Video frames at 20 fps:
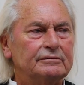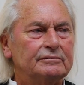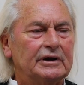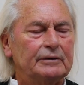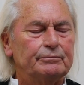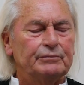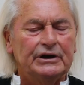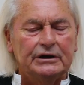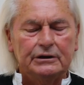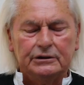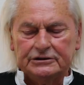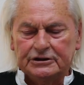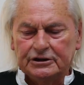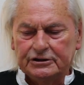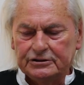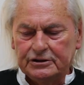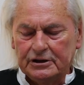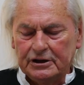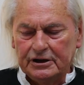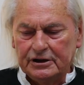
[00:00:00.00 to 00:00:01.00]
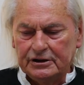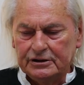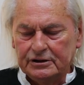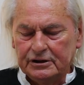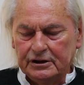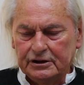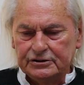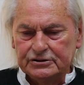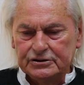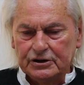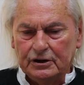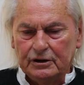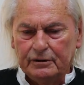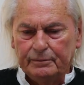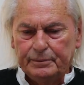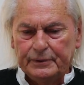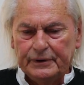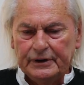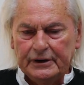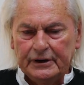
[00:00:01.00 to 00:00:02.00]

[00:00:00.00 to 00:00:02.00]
when we got a job.